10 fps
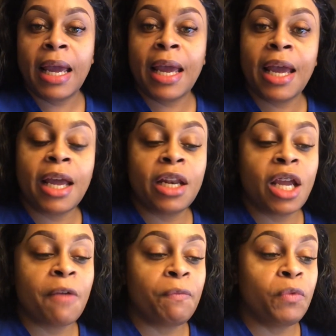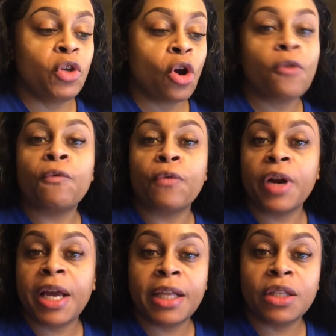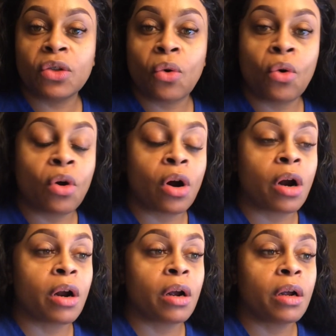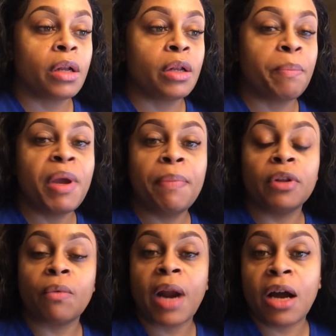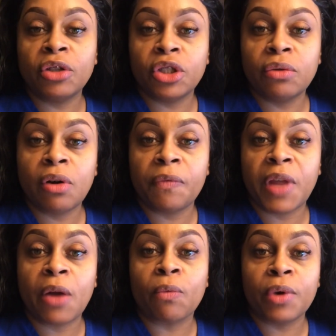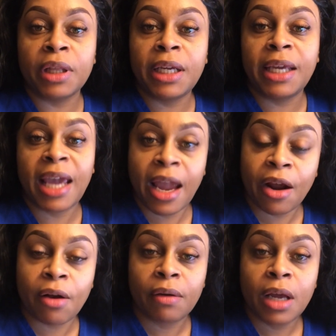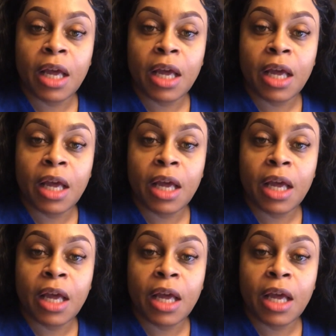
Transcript: And if your friends or the people around you, if they really care,